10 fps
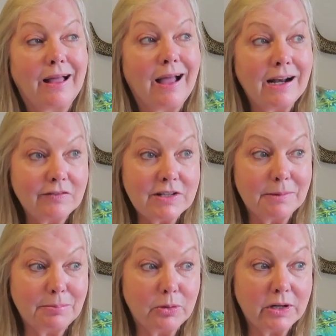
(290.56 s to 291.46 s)
And I've
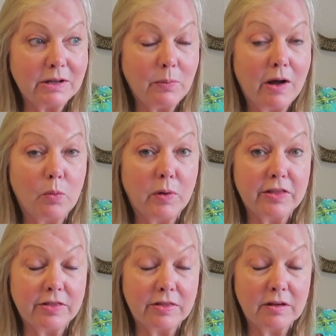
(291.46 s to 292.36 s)
done pretty well
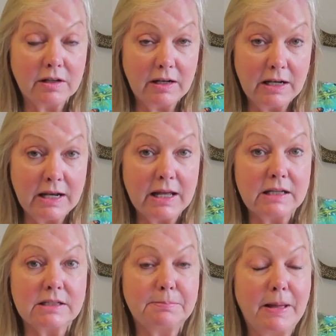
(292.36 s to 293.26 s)
with
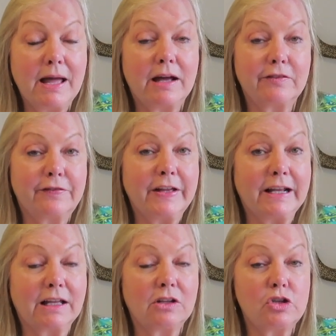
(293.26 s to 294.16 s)
knit pant fitting